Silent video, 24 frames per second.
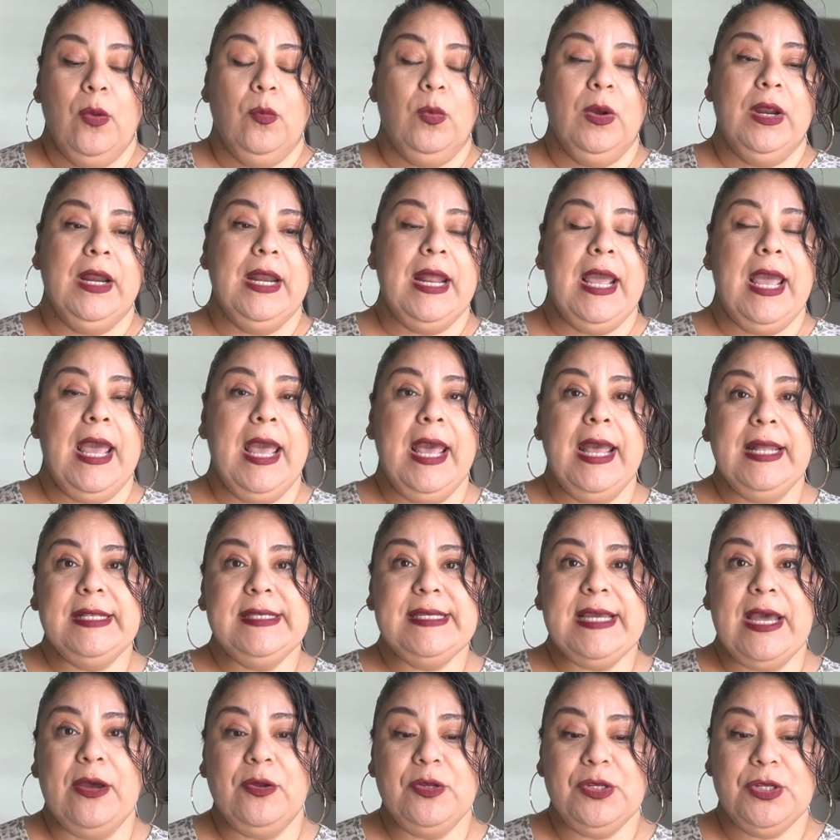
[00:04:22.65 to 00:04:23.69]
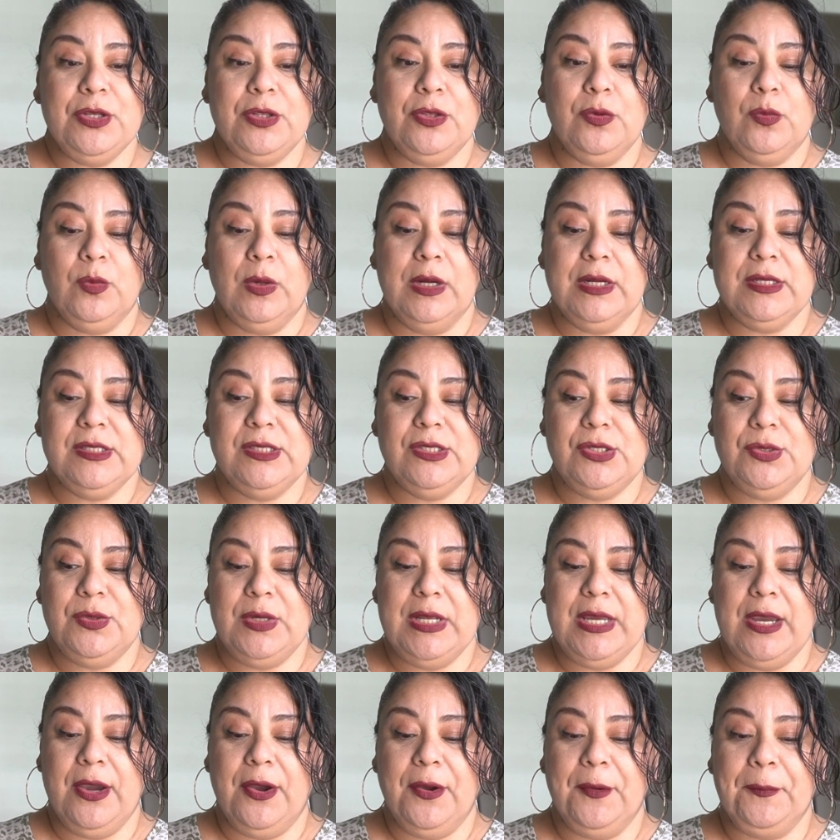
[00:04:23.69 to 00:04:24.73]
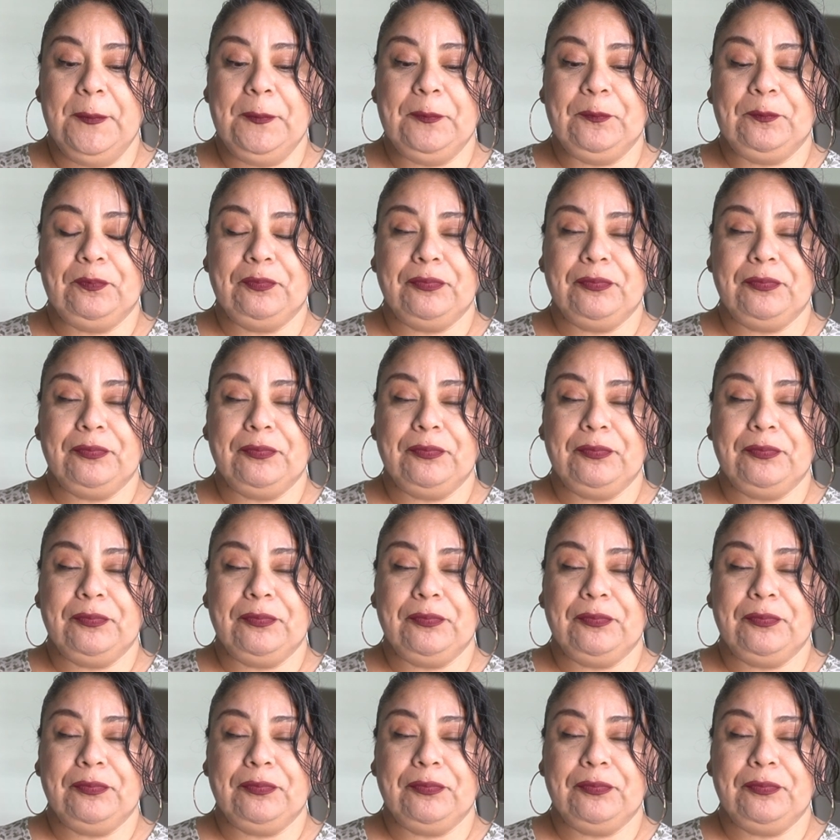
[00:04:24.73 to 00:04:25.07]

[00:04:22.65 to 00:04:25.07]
we're gonna head down to the work studio.